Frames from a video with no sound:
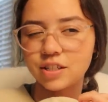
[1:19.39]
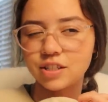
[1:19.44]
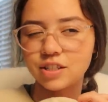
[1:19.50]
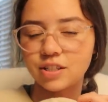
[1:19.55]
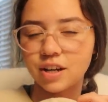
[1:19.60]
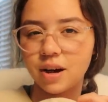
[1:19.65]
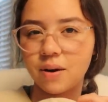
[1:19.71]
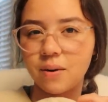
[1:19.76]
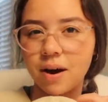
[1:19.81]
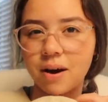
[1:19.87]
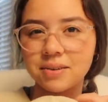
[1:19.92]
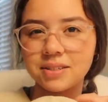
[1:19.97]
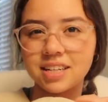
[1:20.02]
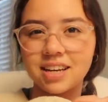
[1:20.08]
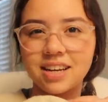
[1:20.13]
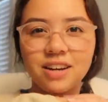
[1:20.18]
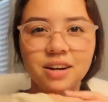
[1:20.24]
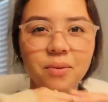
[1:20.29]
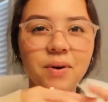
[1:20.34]
So I was
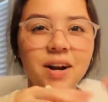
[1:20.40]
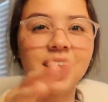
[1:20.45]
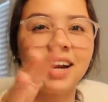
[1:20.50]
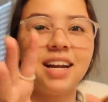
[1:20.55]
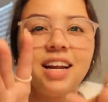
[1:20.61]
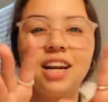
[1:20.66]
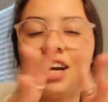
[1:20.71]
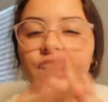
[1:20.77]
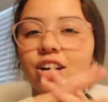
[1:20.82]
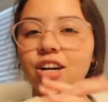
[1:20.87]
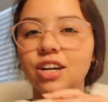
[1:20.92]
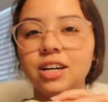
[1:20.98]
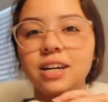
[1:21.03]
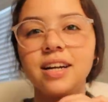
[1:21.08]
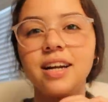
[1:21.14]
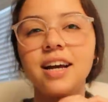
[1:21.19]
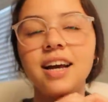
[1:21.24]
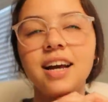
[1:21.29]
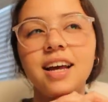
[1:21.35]
like, you know what, I need a
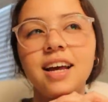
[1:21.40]
good